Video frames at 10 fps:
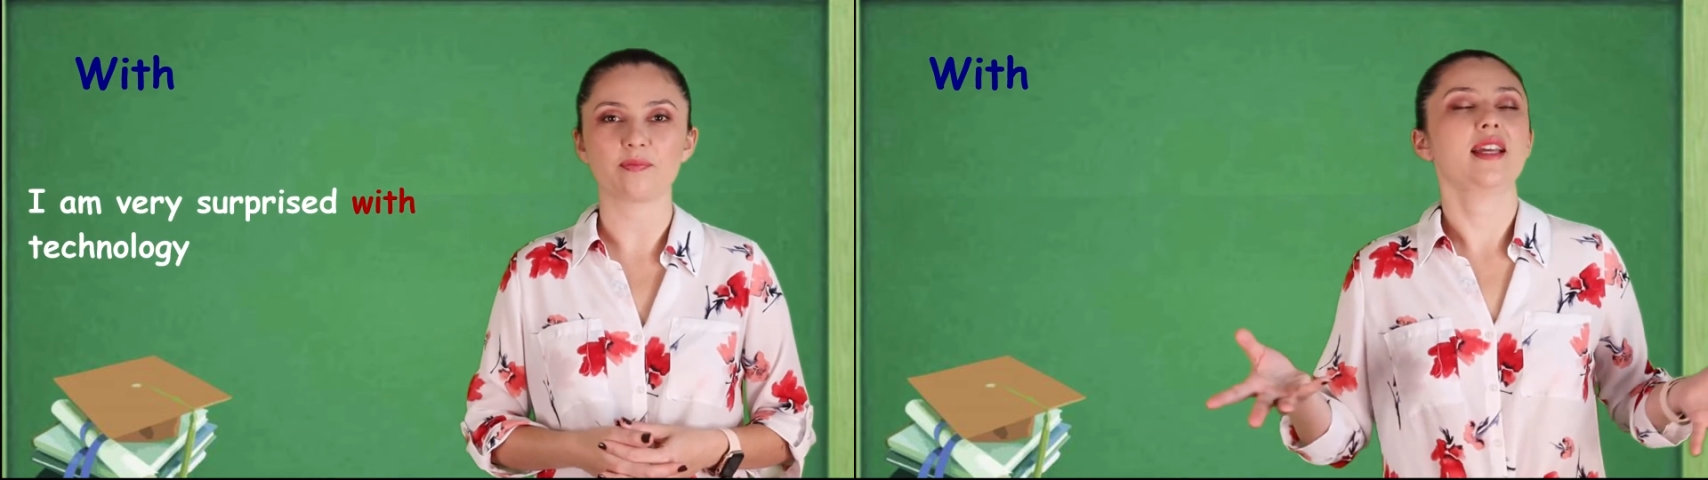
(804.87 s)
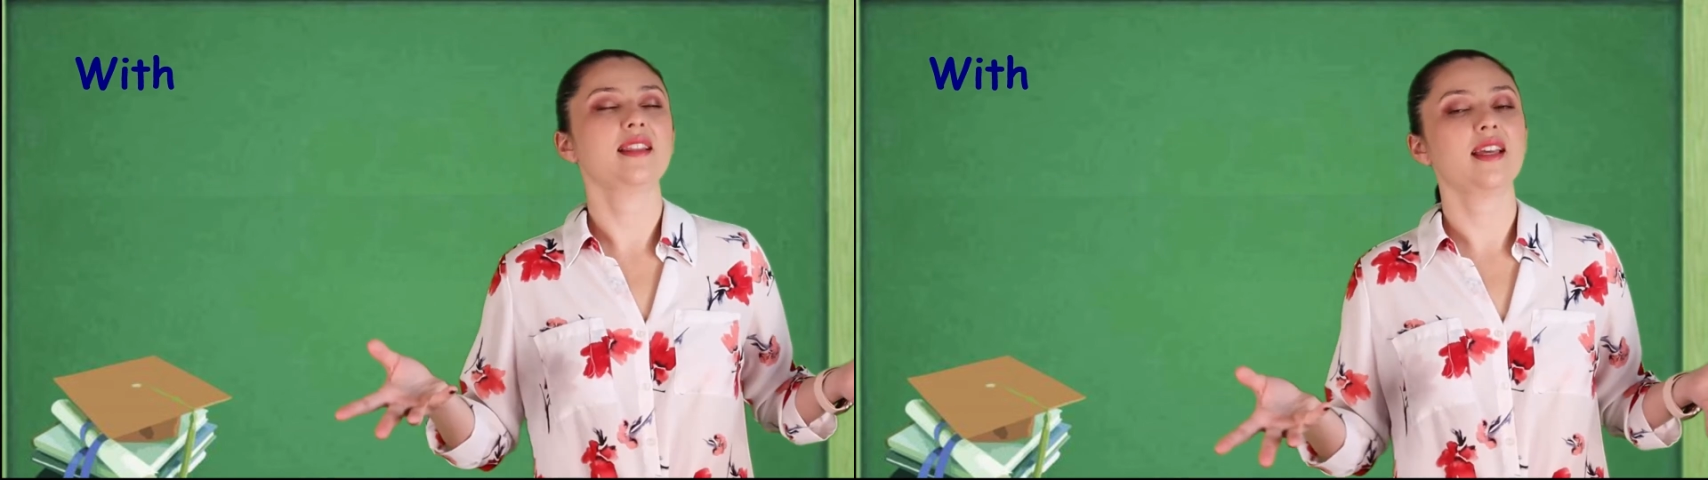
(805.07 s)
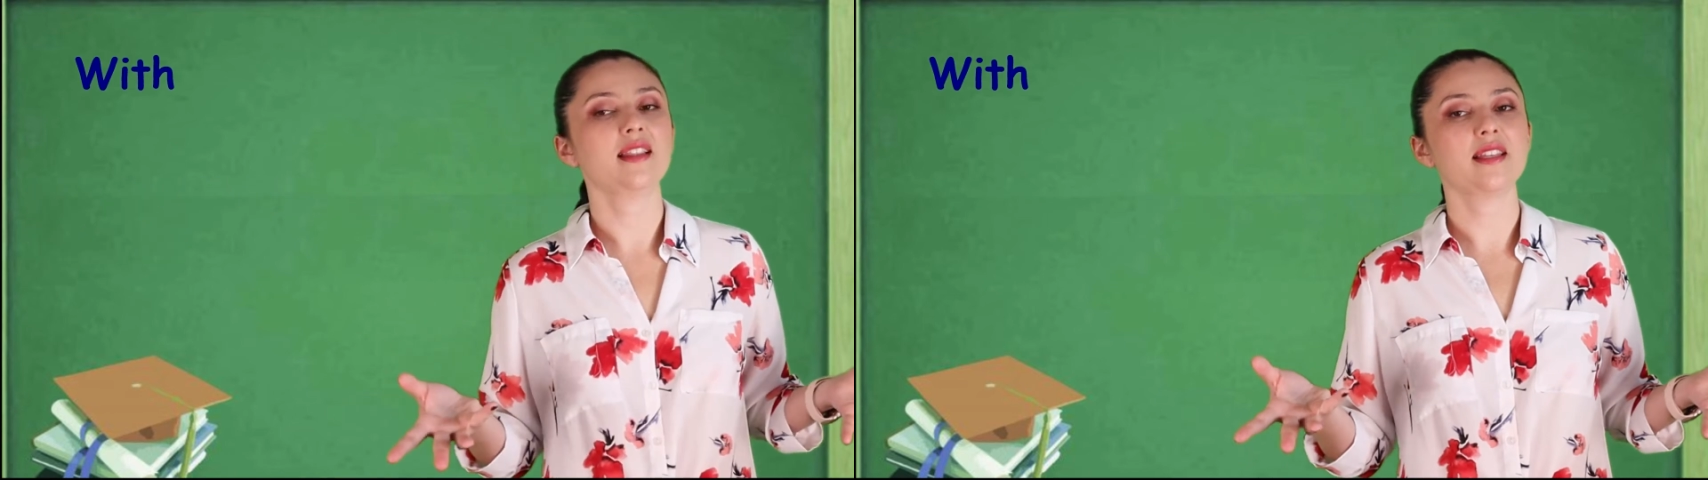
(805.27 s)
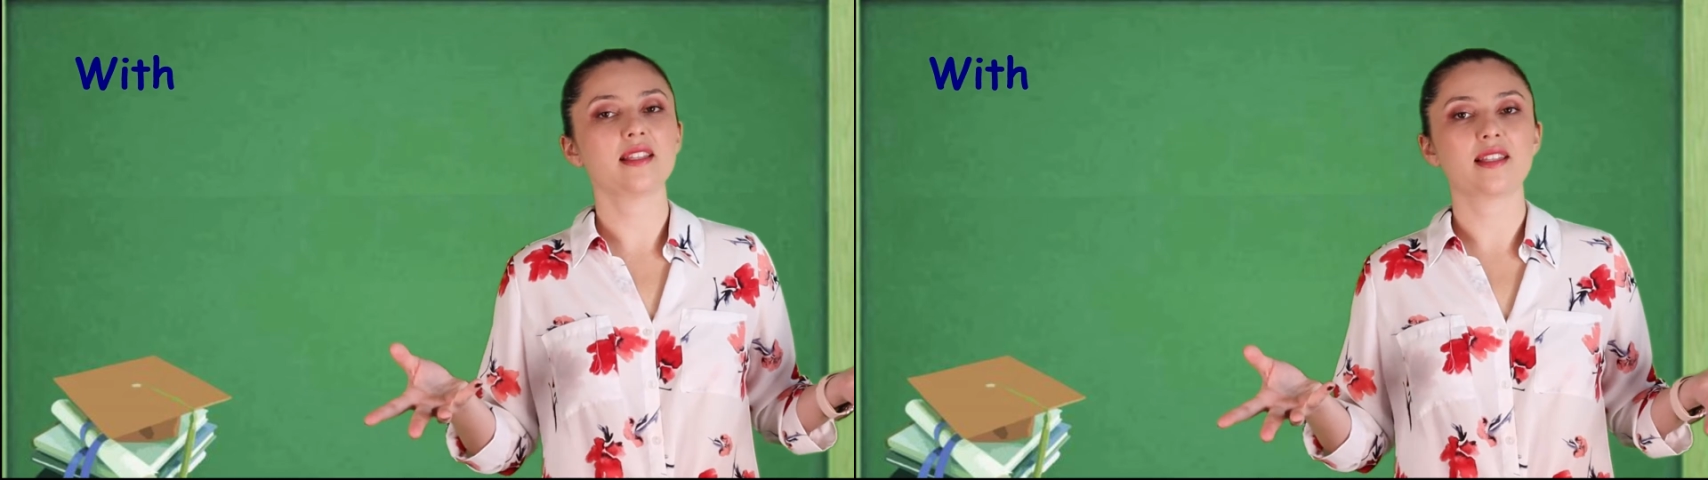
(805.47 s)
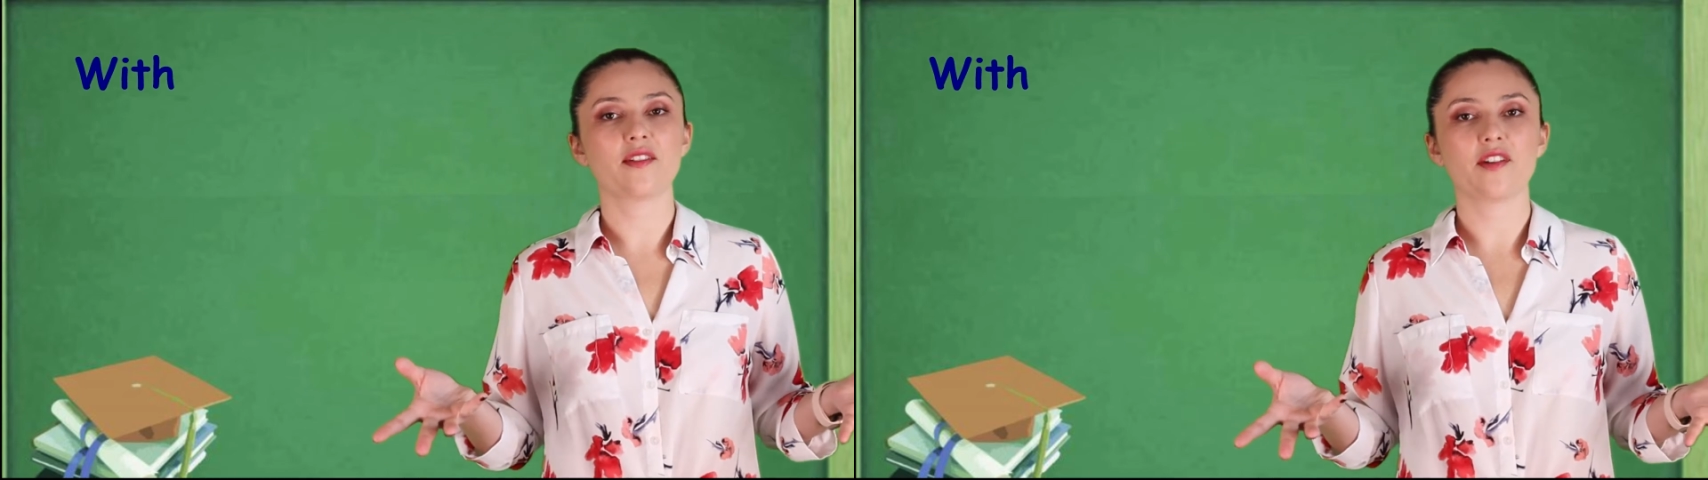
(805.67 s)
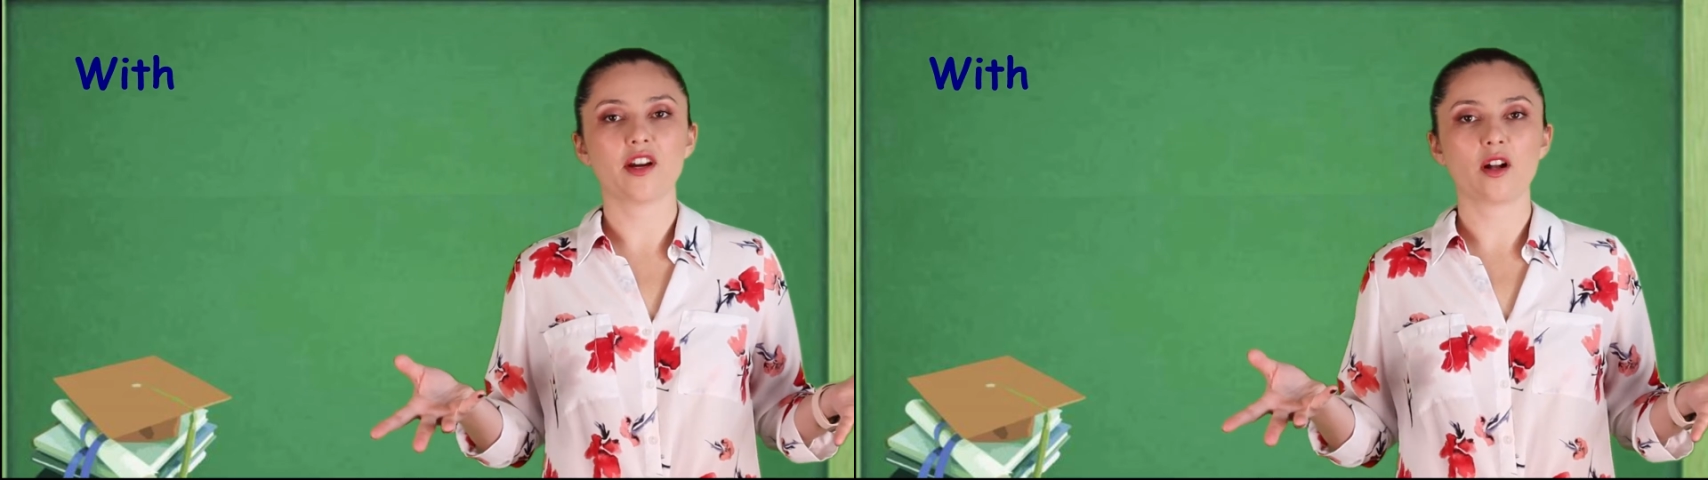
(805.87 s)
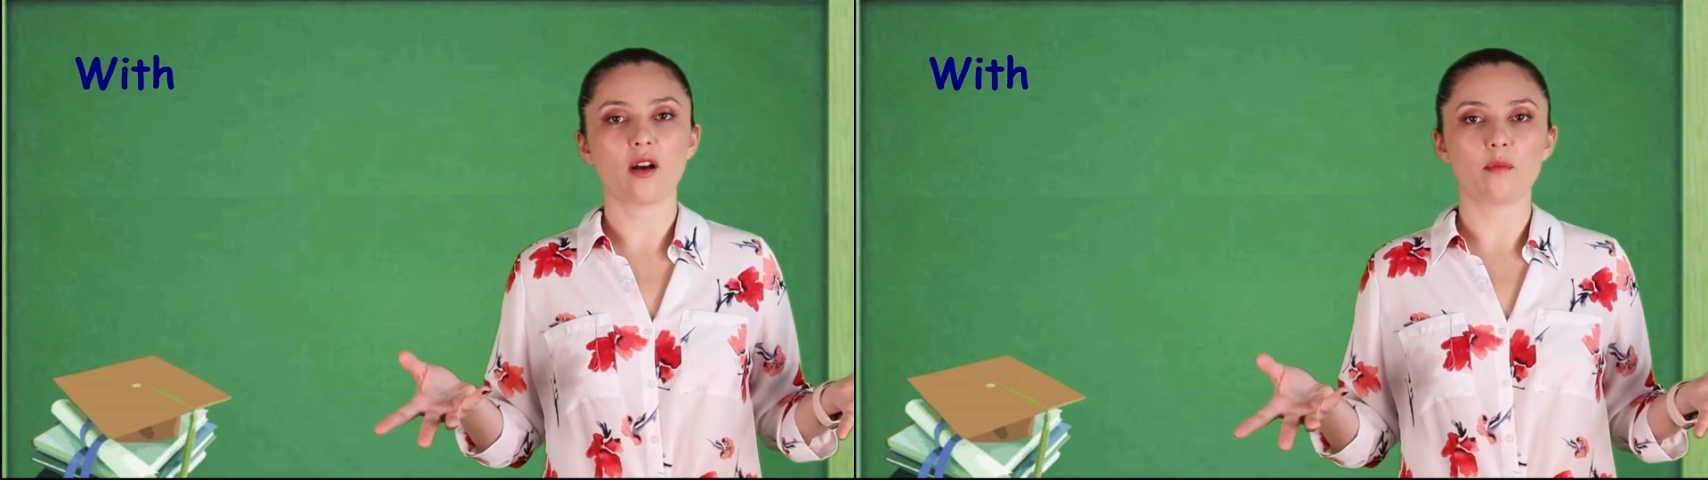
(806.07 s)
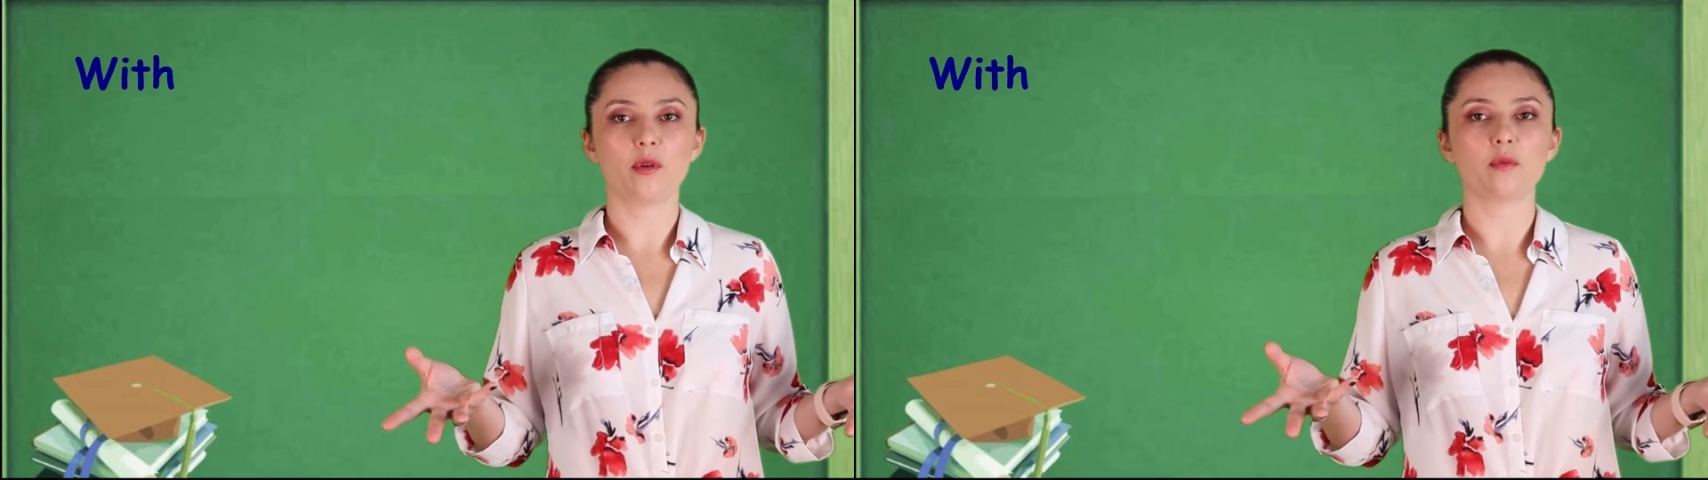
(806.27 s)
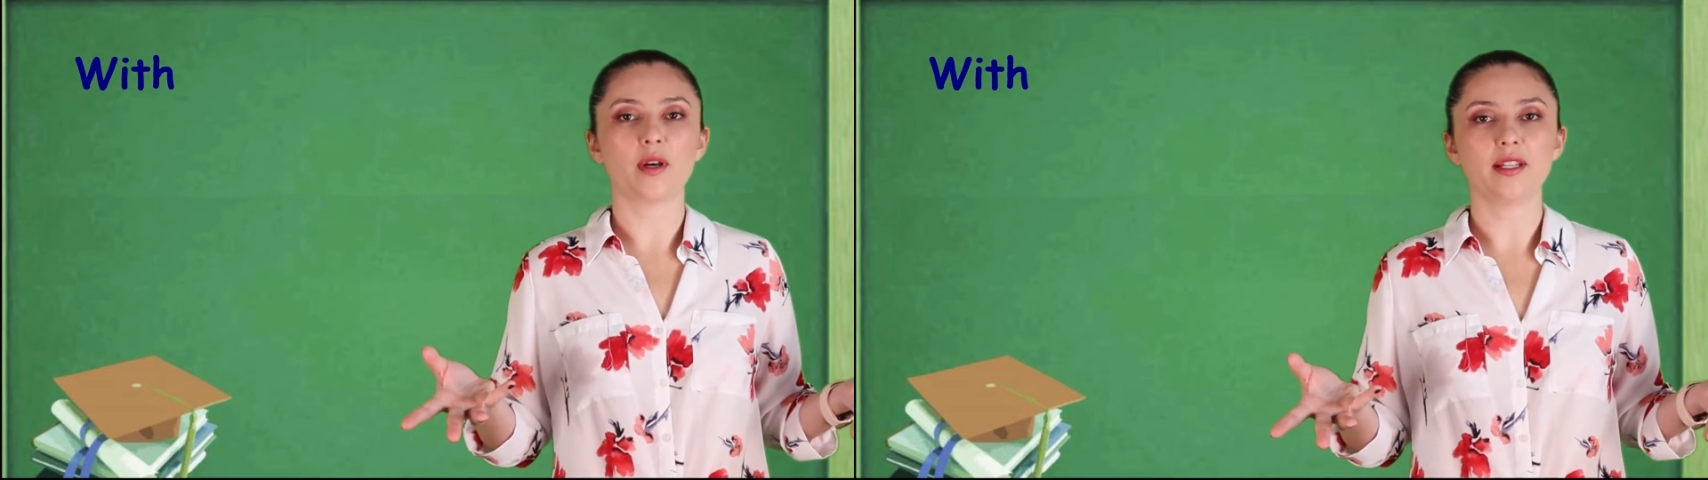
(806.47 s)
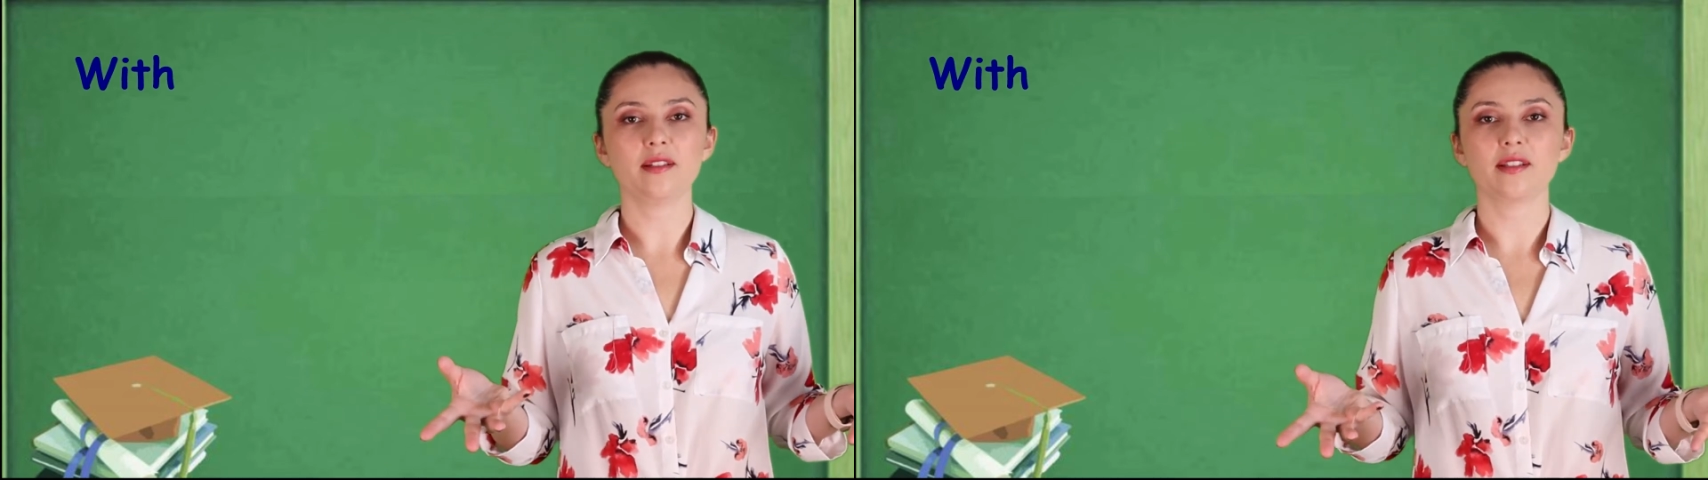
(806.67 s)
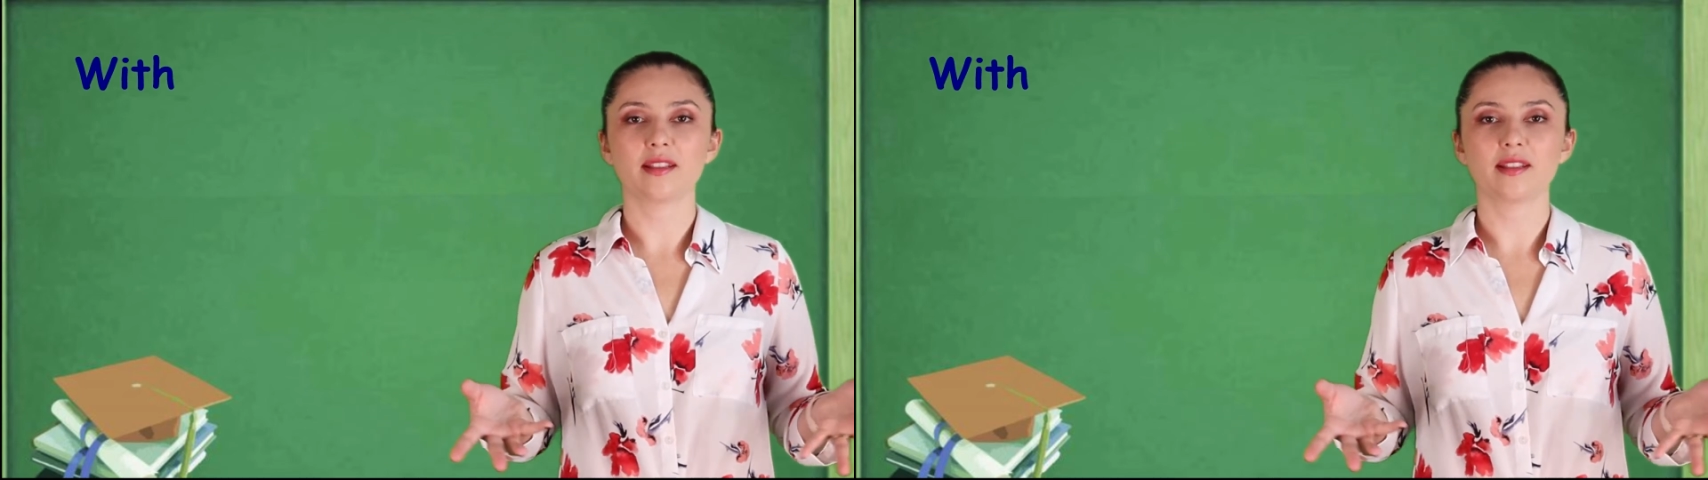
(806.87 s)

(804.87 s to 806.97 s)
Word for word: And then this is a very common one